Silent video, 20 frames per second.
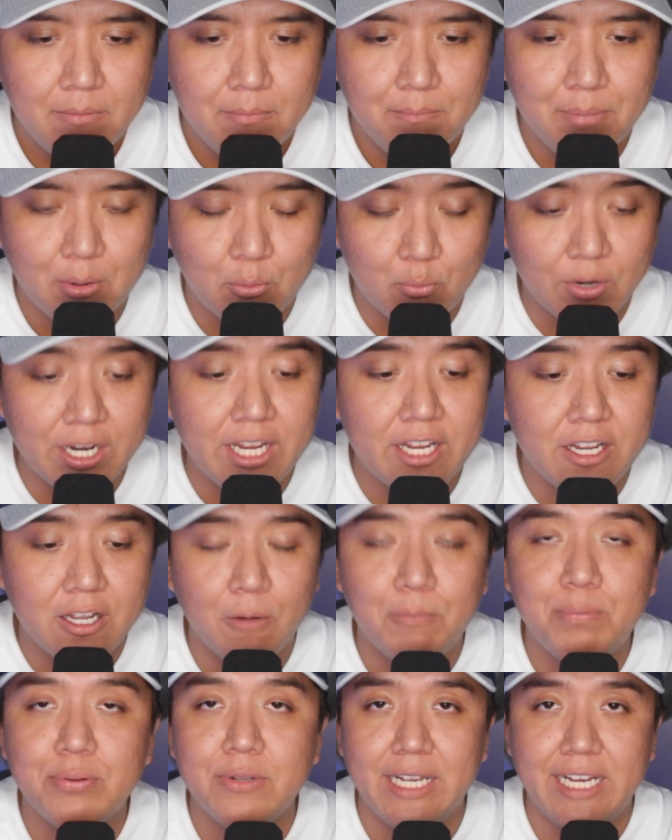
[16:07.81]
But
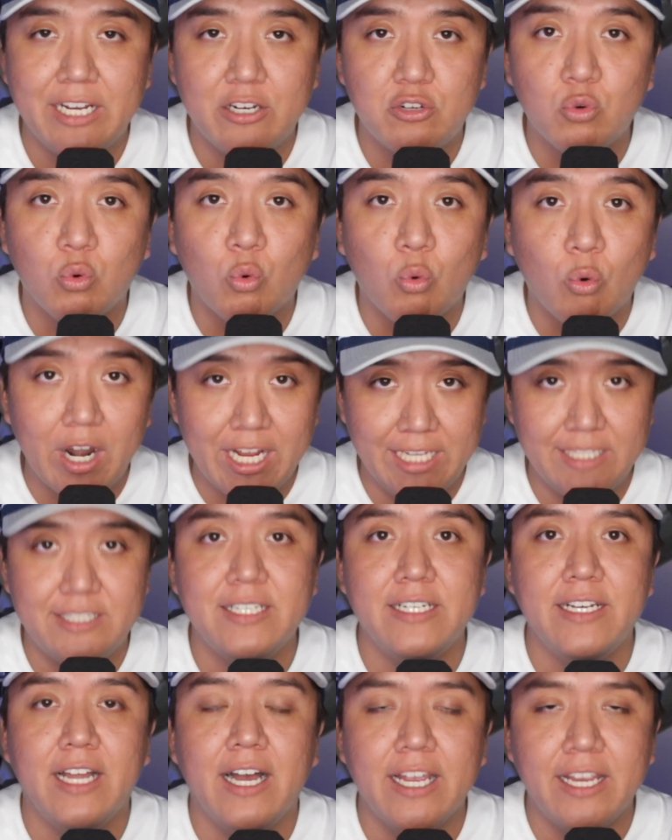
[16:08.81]
Rico played great
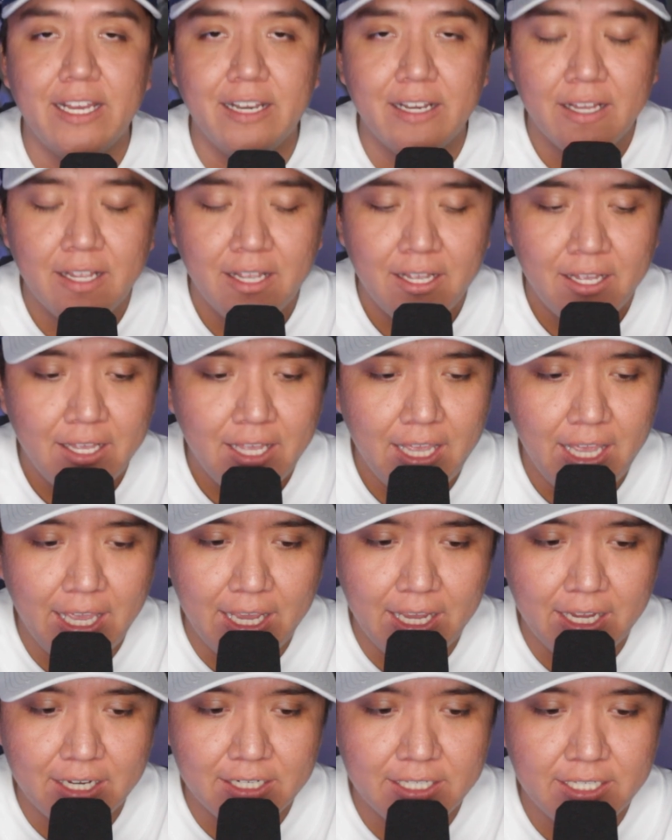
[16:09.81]
tonight,
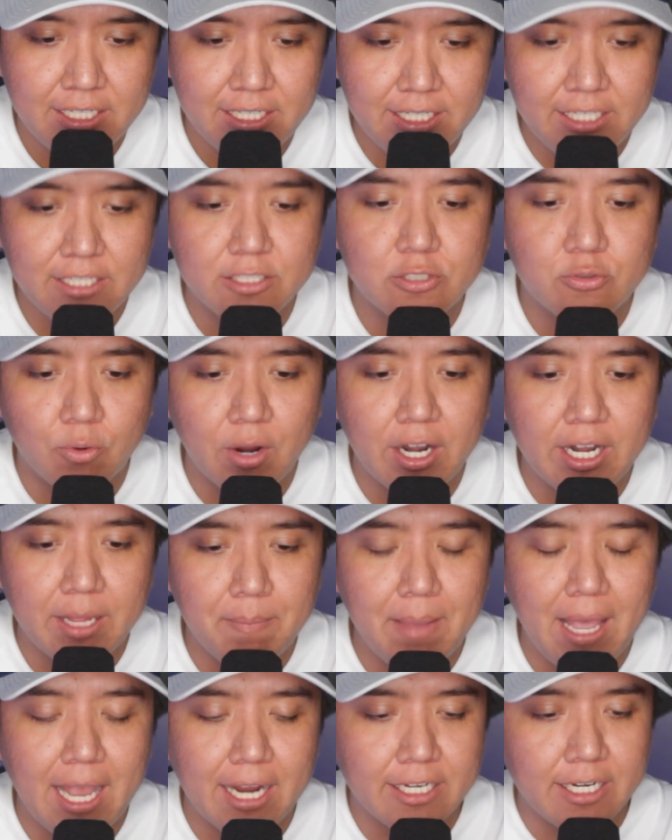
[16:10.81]
and he is
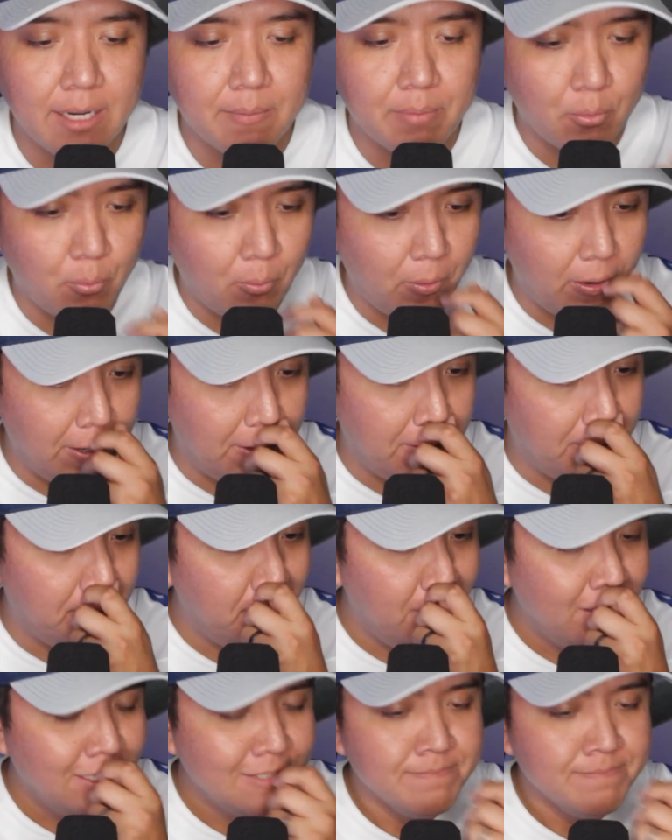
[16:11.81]
running back number one.